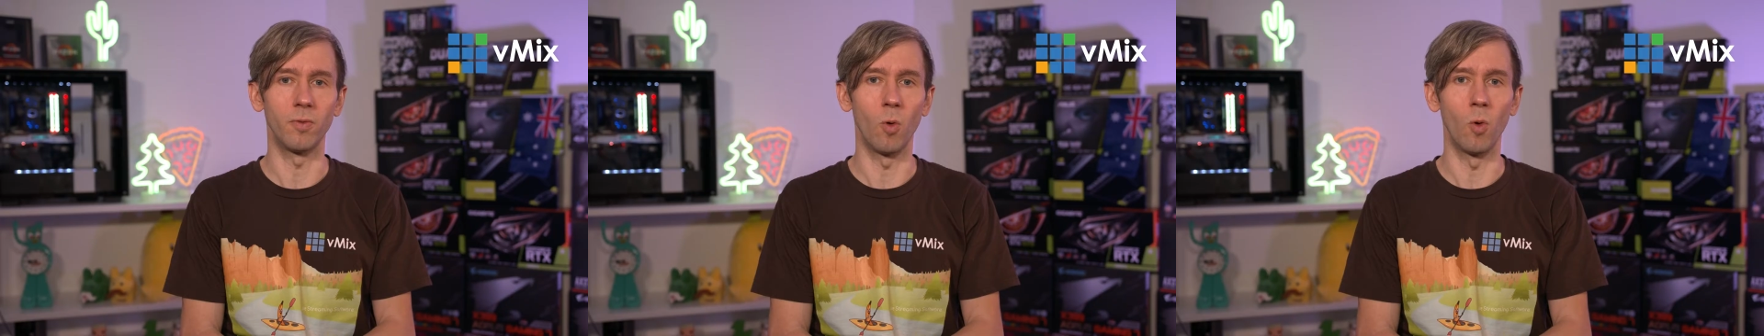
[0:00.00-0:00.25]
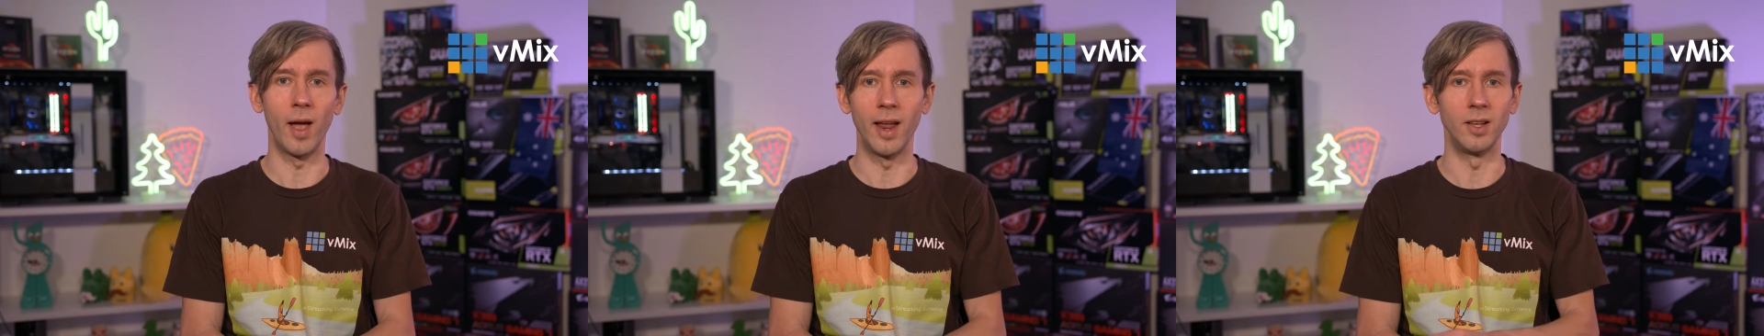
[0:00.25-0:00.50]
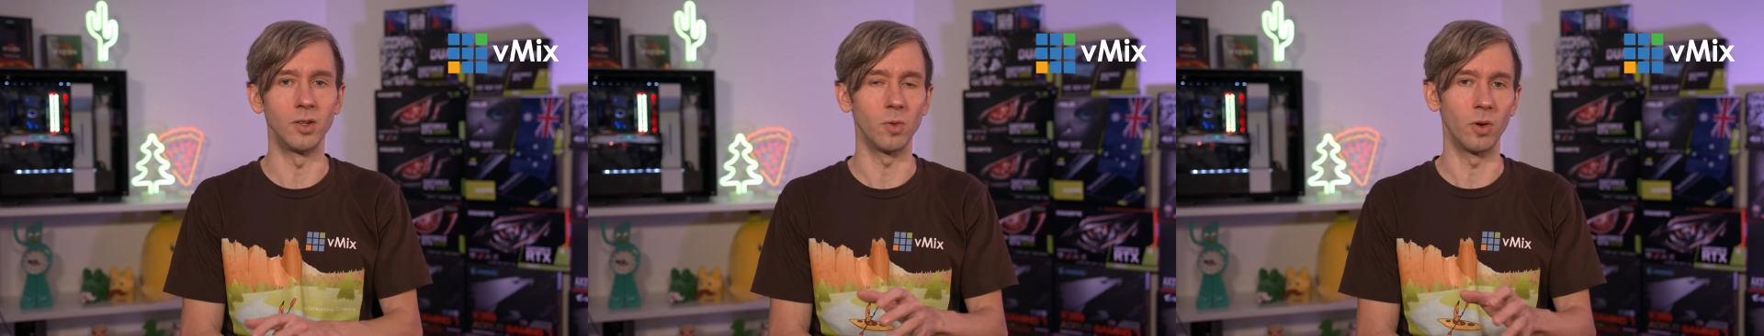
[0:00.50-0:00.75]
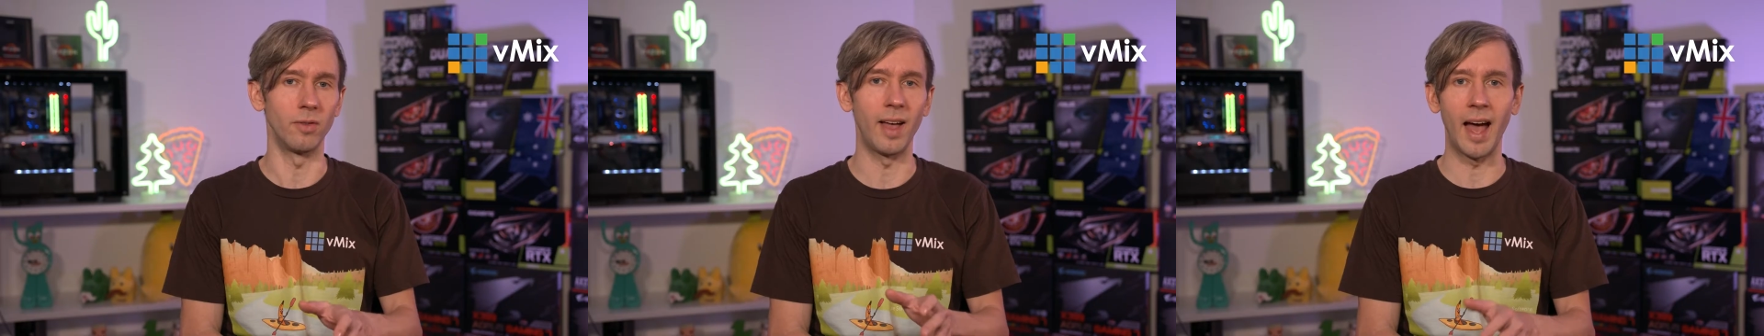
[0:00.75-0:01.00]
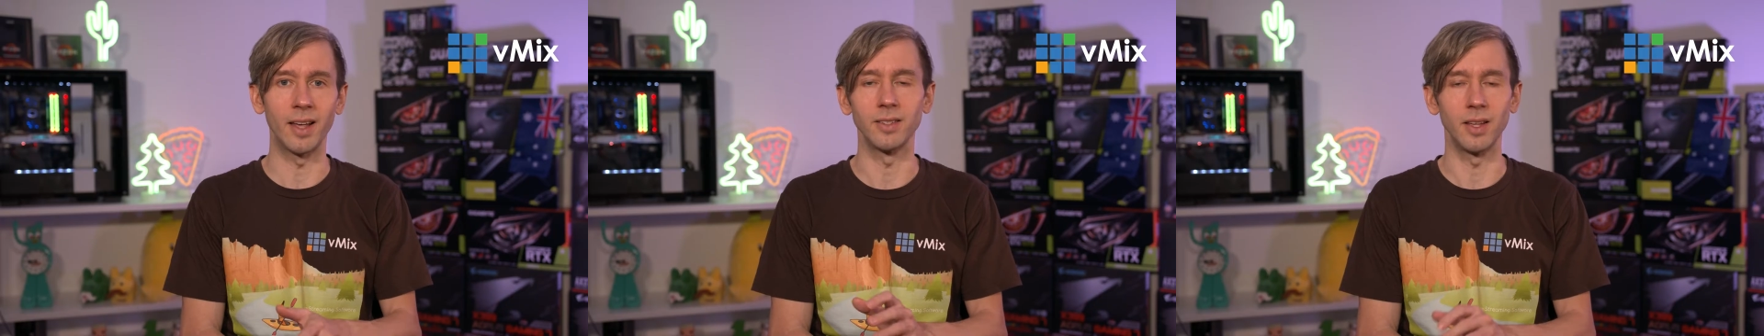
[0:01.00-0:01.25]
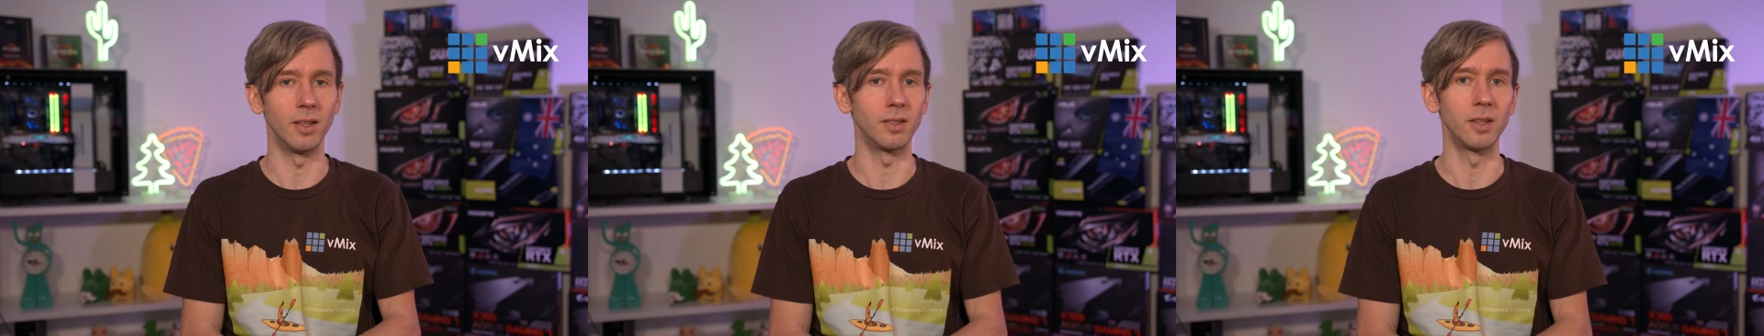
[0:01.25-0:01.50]
for any sort of
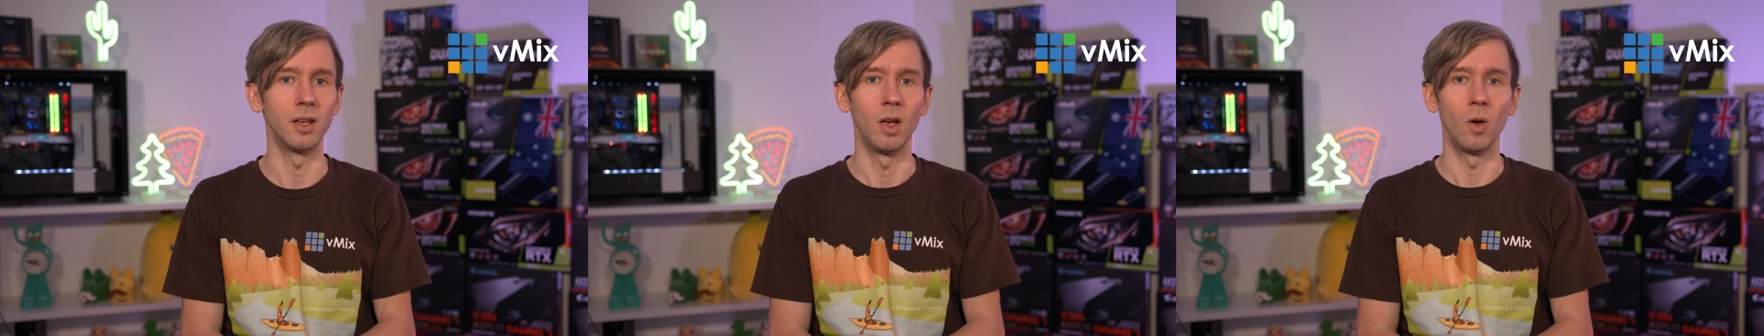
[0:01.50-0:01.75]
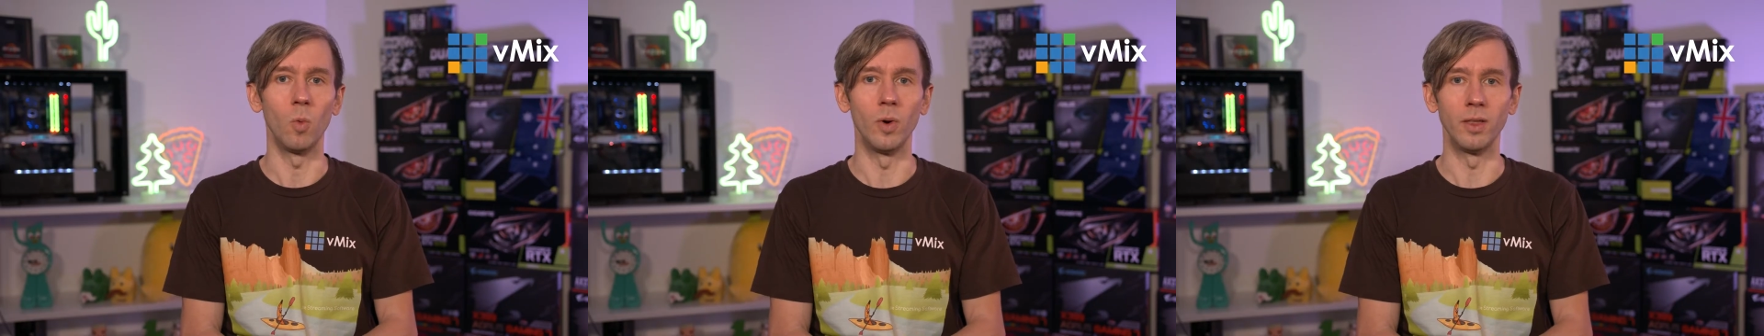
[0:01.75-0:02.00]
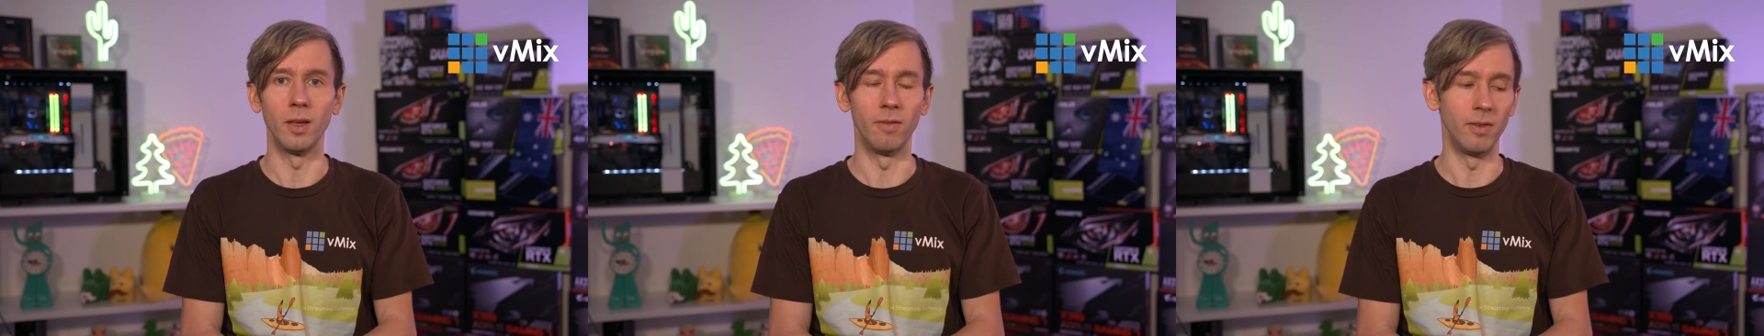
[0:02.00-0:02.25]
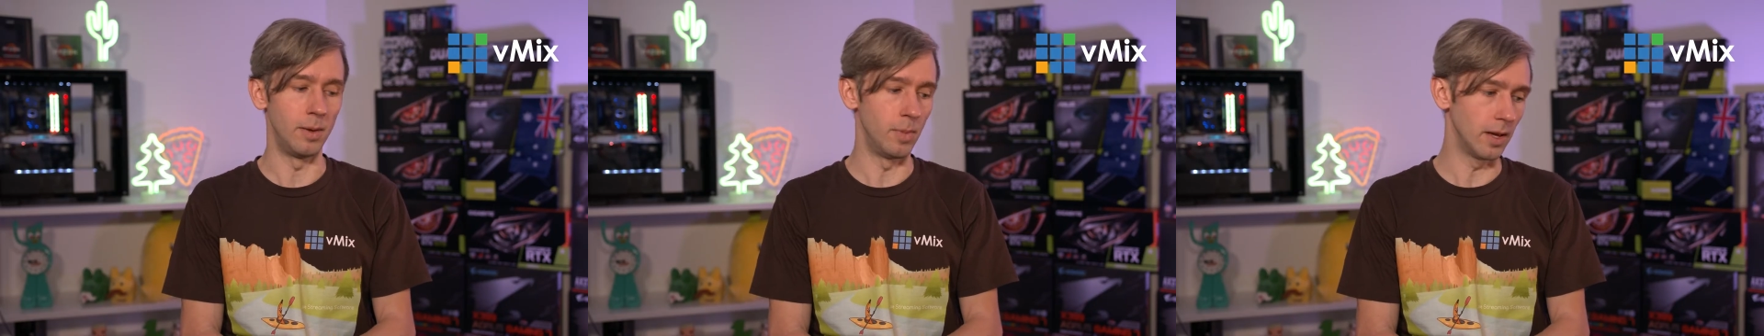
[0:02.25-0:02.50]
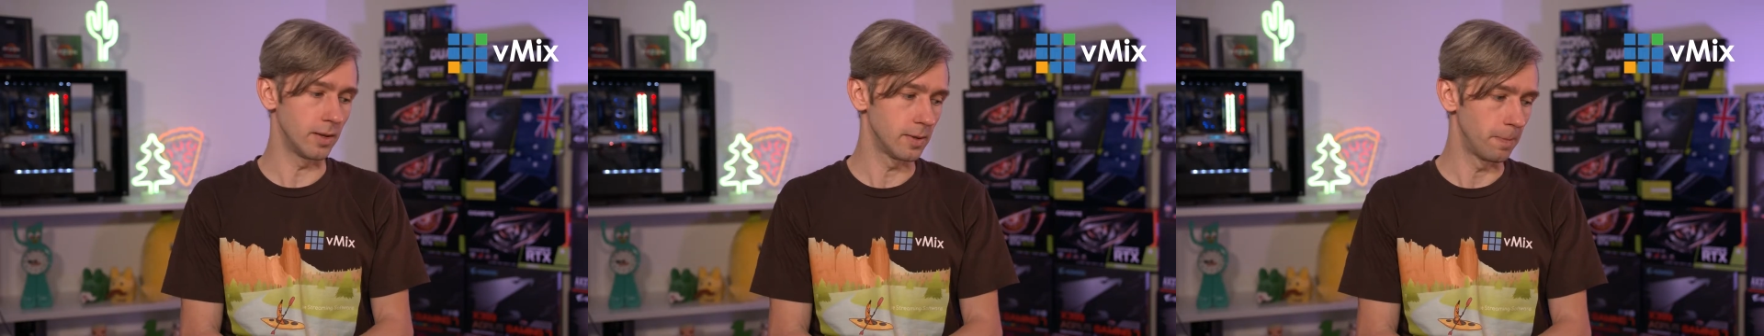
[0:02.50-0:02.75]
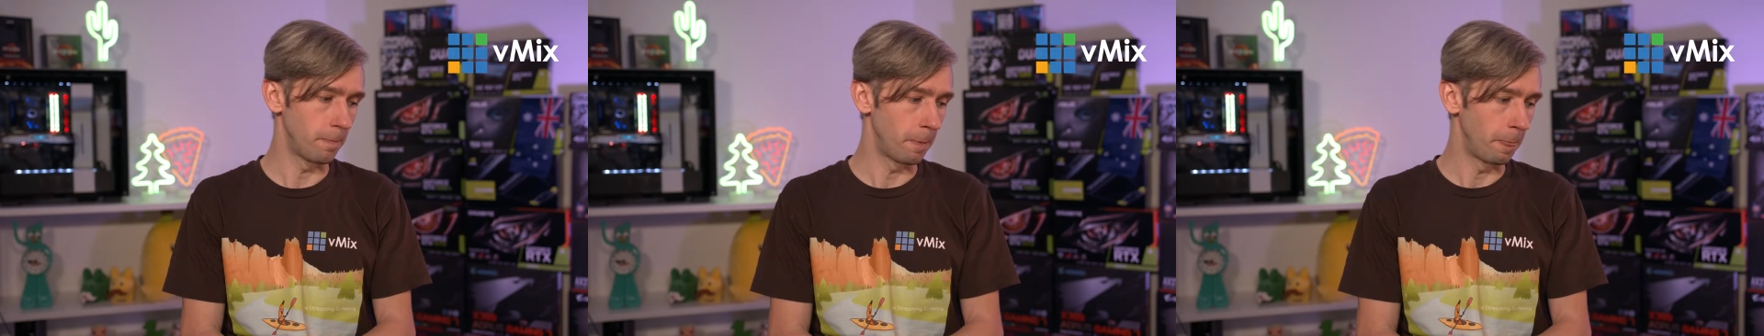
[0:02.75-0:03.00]
assets with vMix.